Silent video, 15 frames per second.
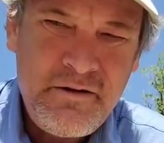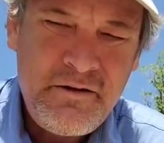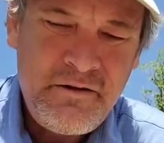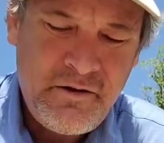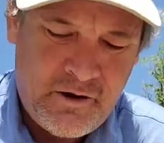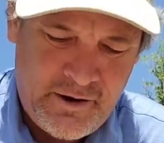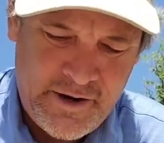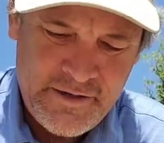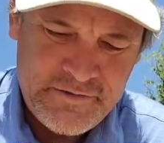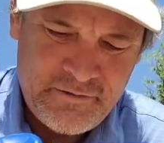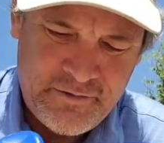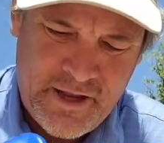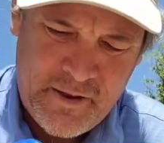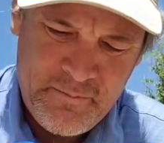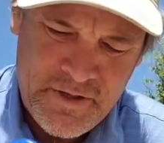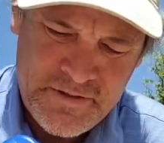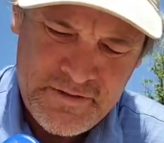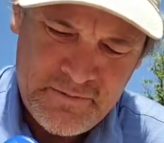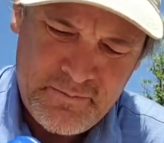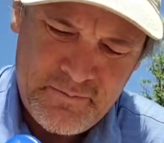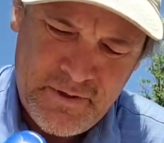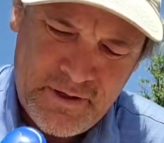All right, so I got me
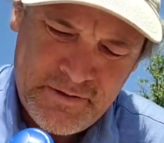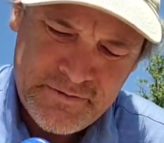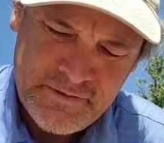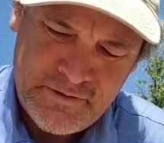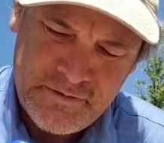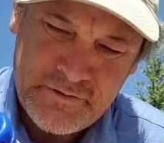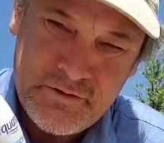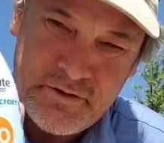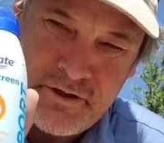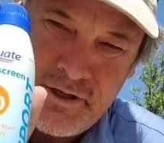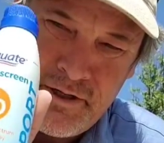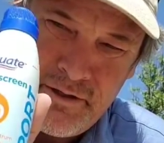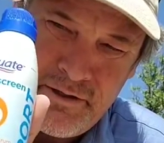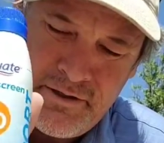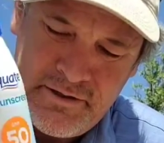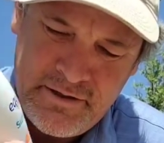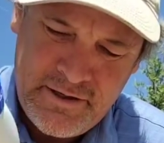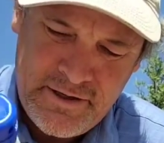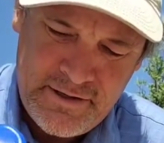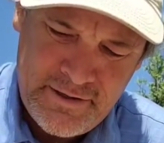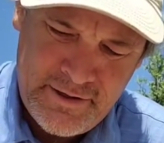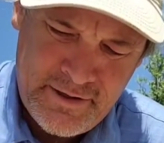some sunscreen,
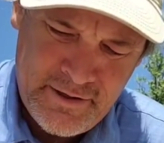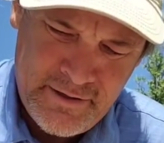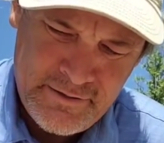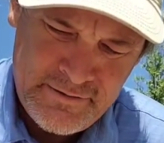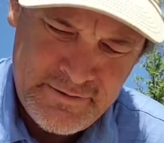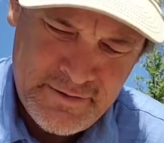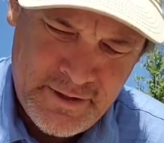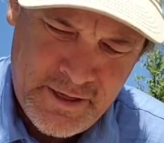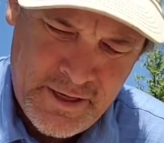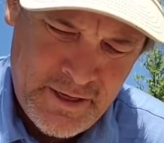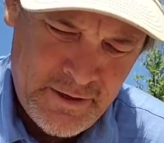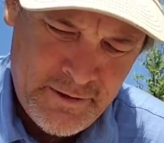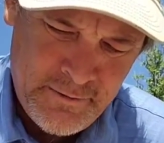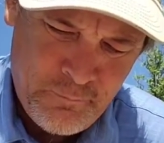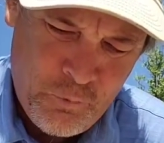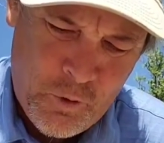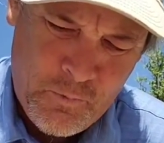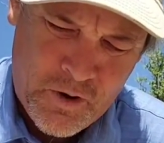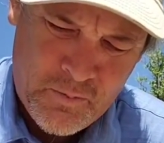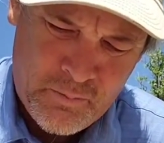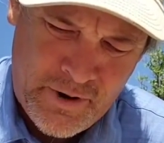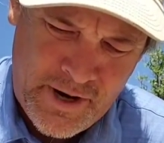and it's a
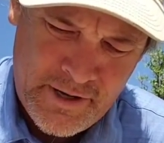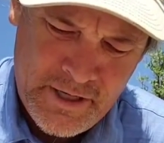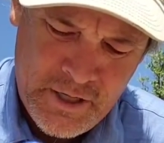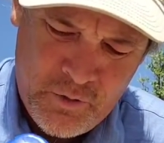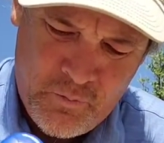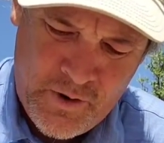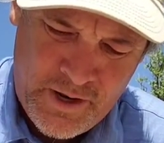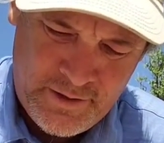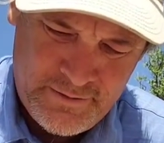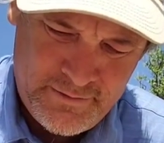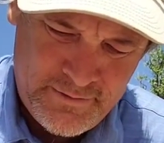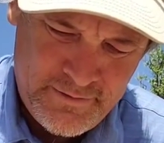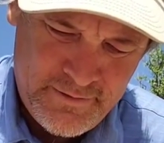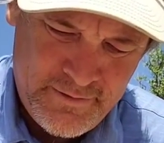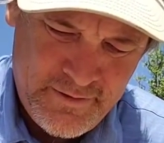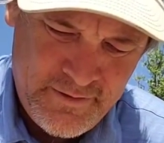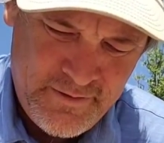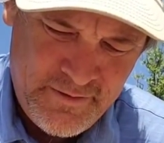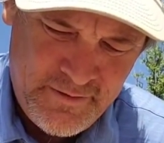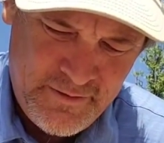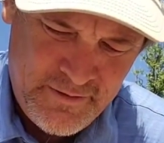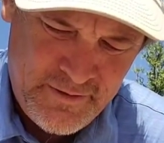Walmart brand Equate
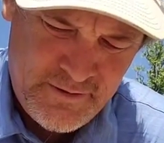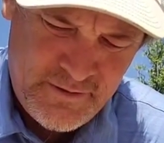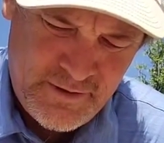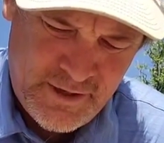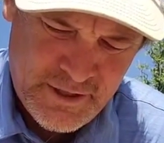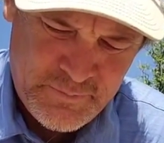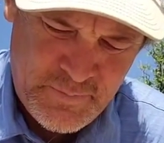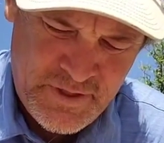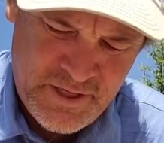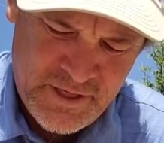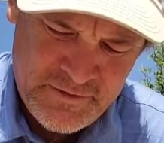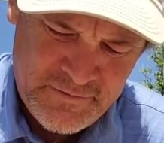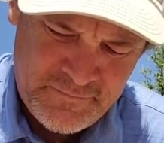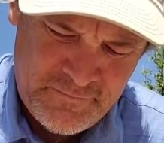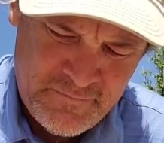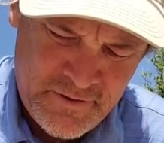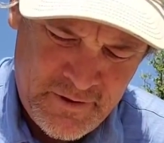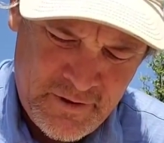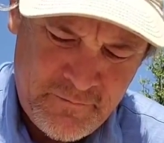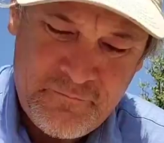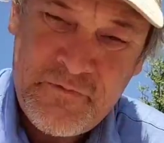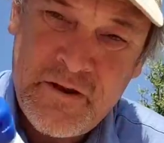SPF
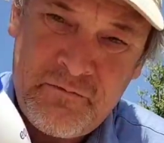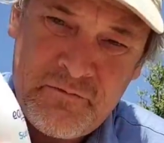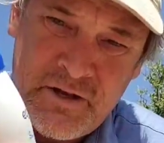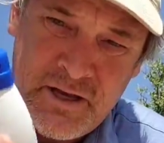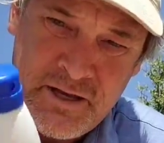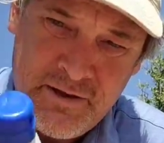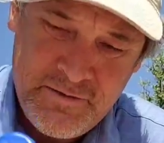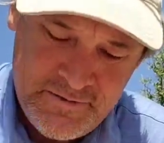50.